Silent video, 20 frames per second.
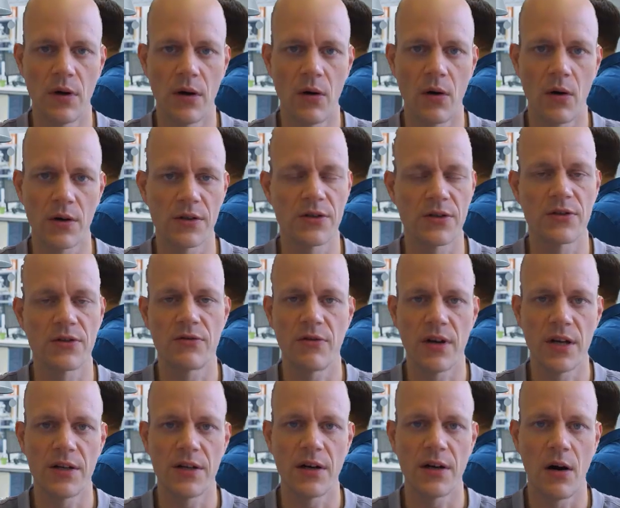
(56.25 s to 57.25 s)

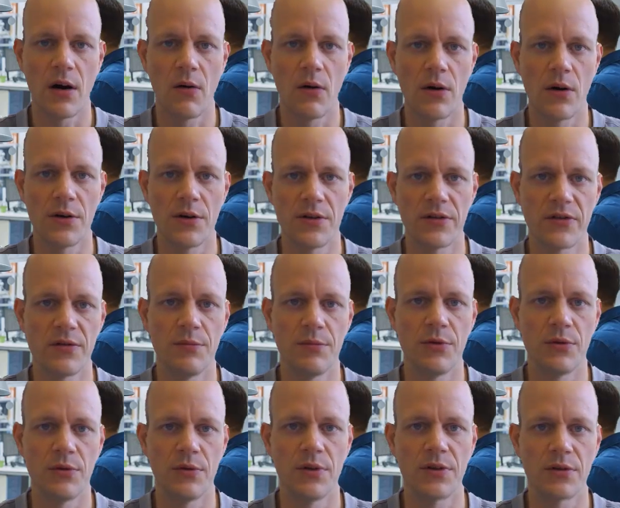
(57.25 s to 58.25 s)
orchestrate our
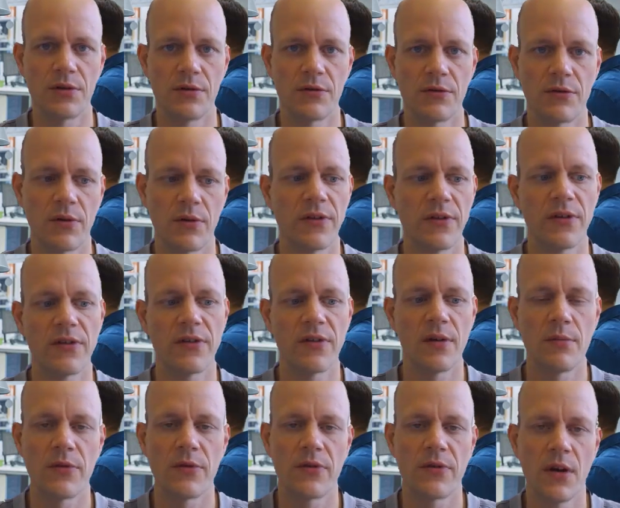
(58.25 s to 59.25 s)
distributed control
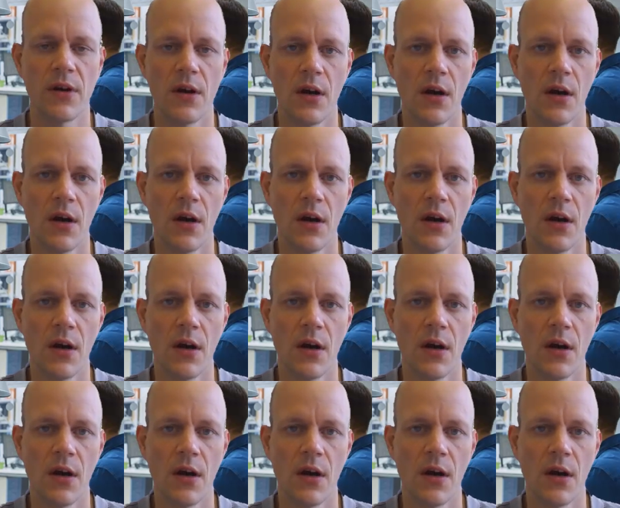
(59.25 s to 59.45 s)
systems.